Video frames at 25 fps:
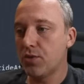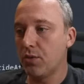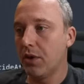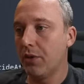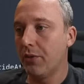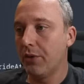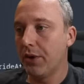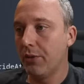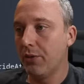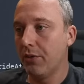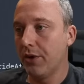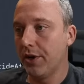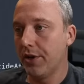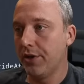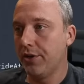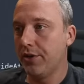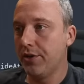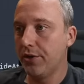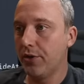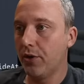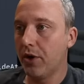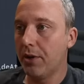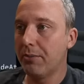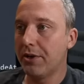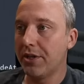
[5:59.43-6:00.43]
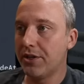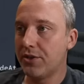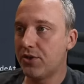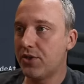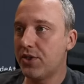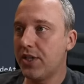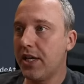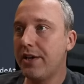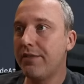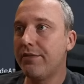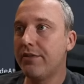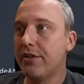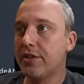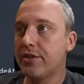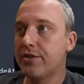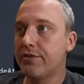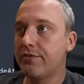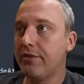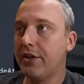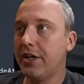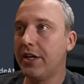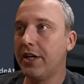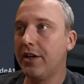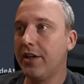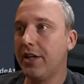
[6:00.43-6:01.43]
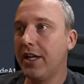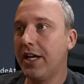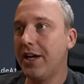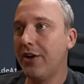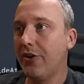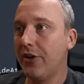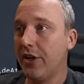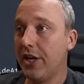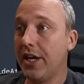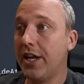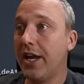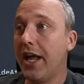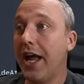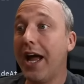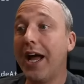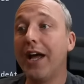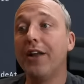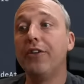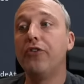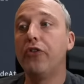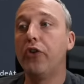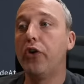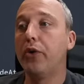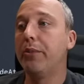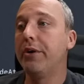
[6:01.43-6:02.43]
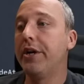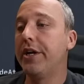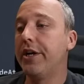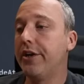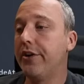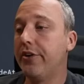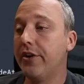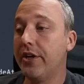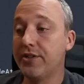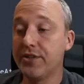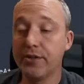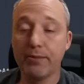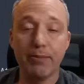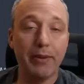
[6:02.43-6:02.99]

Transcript: what we want to do. I'm going to save this file out and add Terminator as a